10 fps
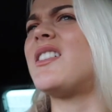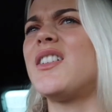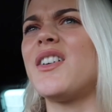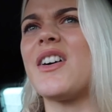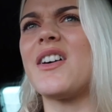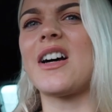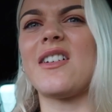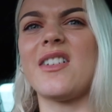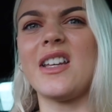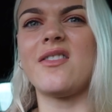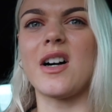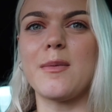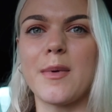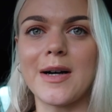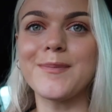I don't know if that would have it
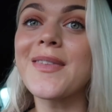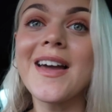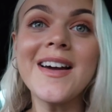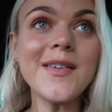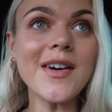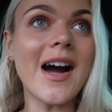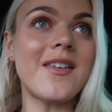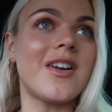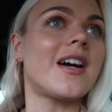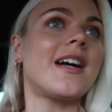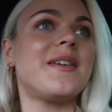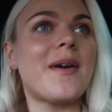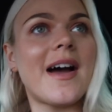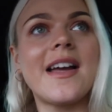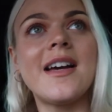either, but I'll go have a look
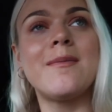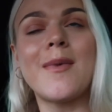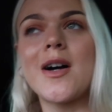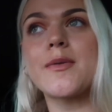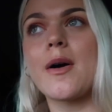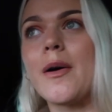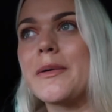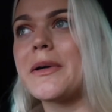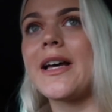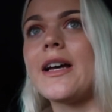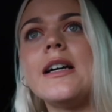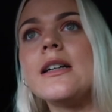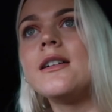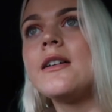anyway. Might as well while we're here.